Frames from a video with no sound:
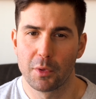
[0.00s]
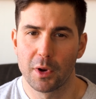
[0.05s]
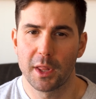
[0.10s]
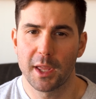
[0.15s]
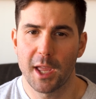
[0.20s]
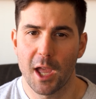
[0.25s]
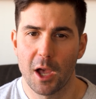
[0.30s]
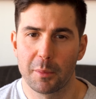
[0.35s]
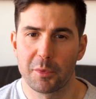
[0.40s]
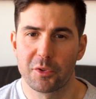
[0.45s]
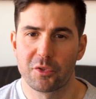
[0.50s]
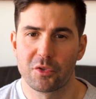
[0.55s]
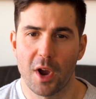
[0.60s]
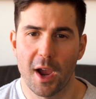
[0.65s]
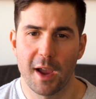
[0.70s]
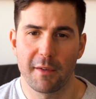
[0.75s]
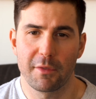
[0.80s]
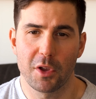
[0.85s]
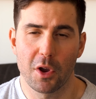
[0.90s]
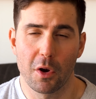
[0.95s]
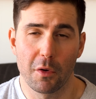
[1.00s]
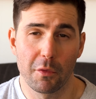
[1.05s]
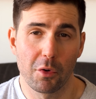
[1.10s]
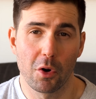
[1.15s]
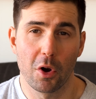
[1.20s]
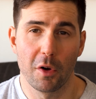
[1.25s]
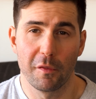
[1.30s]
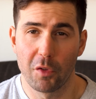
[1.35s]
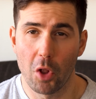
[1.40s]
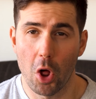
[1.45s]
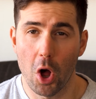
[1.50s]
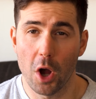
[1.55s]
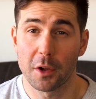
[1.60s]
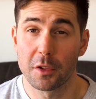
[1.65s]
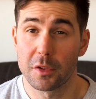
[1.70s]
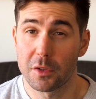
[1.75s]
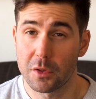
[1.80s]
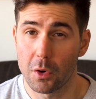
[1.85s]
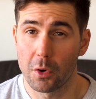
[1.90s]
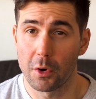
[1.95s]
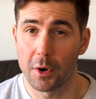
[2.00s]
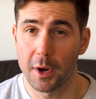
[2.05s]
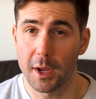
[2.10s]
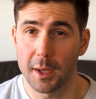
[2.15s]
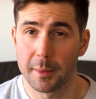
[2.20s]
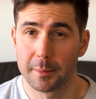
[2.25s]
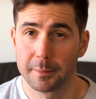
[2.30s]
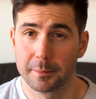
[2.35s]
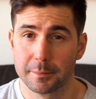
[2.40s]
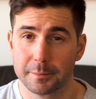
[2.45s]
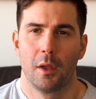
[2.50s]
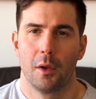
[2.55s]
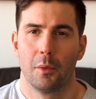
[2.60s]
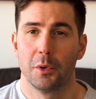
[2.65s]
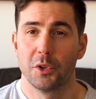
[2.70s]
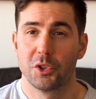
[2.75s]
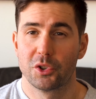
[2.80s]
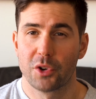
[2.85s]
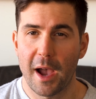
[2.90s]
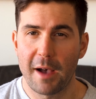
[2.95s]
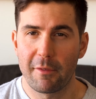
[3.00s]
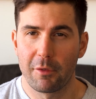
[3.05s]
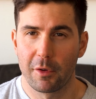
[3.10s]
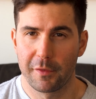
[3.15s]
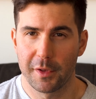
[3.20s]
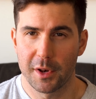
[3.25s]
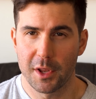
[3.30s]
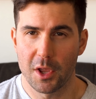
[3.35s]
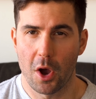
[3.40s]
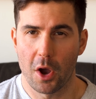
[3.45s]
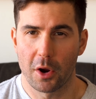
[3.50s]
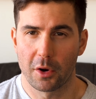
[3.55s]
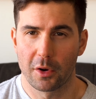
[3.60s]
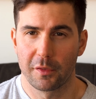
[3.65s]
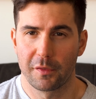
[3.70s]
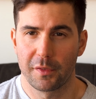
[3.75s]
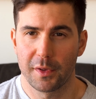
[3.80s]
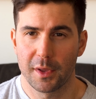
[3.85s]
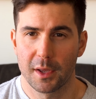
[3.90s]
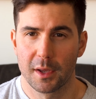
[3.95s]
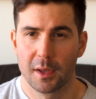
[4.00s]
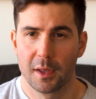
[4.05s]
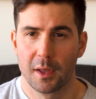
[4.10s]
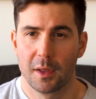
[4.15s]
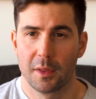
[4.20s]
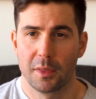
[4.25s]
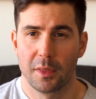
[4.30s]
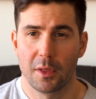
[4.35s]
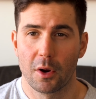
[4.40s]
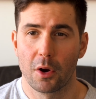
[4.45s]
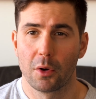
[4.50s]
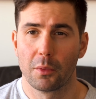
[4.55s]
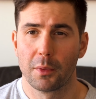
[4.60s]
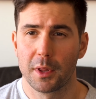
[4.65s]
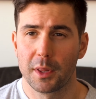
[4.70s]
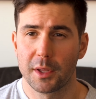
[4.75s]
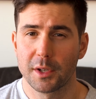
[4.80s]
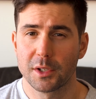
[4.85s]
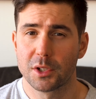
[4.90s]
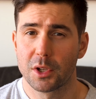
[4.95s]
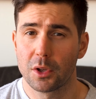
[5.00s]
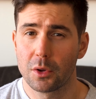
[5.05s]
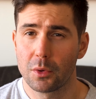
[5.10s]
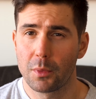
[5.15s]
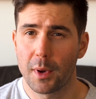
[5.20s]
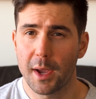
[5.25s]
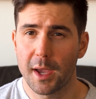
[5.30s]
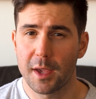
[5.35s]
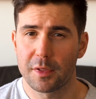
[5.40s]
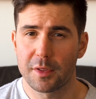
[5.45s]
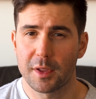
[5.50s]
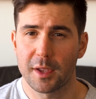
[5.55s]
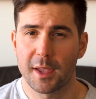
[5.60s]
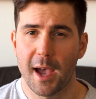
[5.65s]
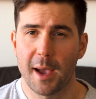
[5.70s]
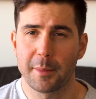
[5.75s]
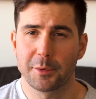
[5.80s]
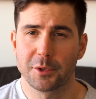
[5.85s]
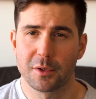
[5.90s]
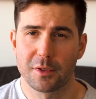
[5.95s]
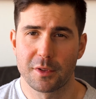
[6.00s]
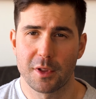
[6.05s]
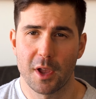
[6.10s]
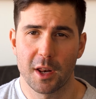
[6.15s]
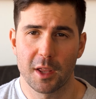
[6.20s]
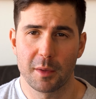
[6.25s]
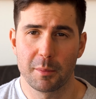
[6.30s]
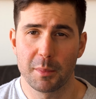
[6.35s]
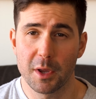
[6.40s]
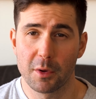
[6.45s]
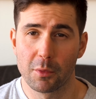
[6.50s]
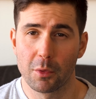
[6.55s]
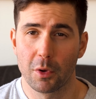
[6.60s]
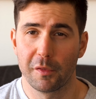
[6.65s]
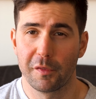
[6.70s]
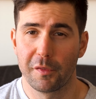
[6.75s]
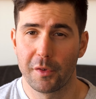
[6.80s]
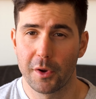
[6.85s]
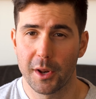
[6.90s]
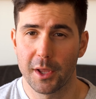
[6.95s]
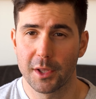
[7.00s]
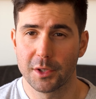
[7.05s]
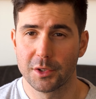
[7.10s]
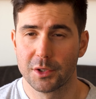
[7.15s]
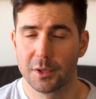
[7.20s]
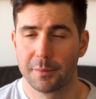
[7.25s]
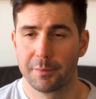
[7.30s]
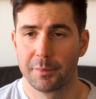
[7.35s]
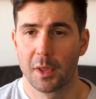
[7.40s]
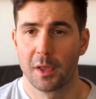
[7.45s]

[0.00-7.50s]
really helps drive the overall vlog story. With travel videography, there are really 2 ways to capture stunning B-roll footage.